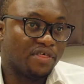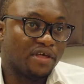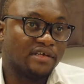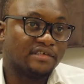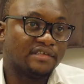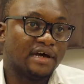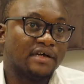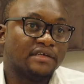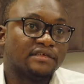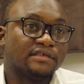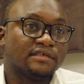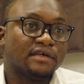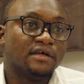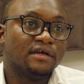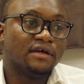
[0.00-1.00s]
things
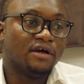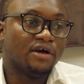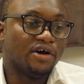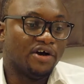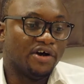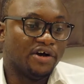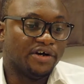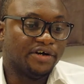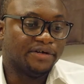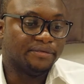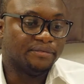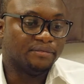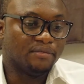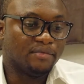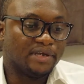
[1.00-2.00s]
that
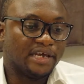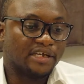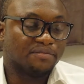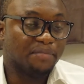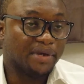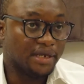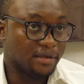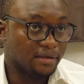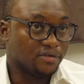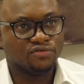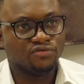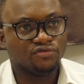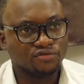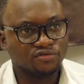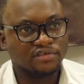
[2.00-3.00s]
get me
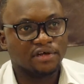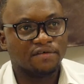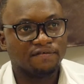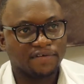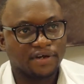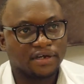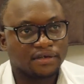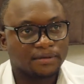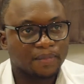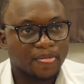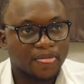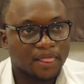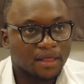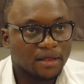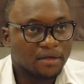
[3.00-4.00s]
to do something.
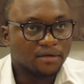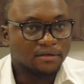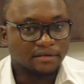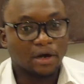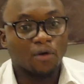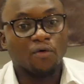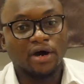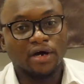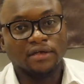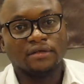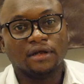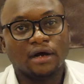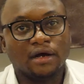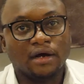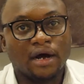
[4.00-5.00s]
That's why
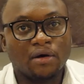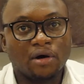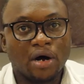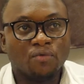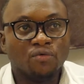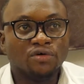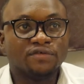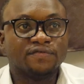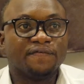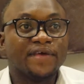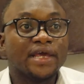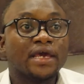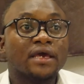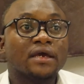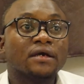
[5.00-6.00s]
I was
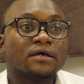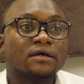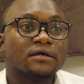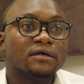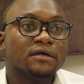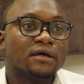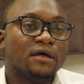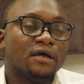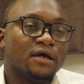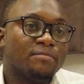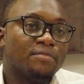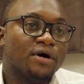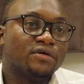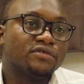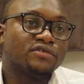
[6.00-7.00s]
thinking
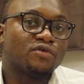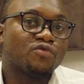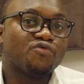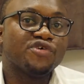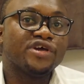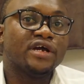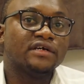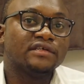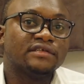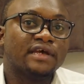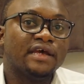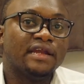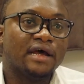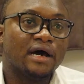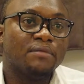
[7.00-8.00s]
about create
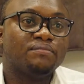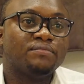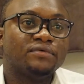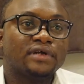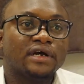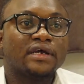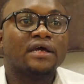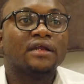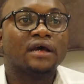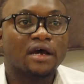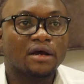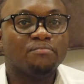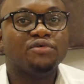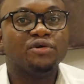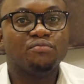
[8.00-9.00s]
an app that can
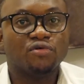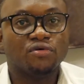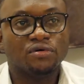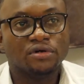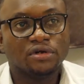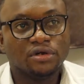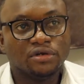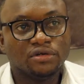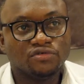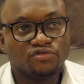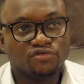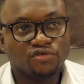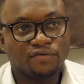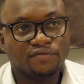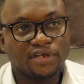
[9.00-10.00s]
help people
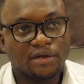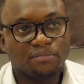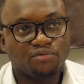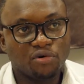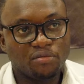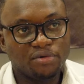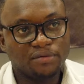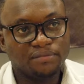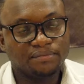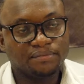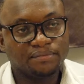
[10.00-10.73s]
to solve that problem.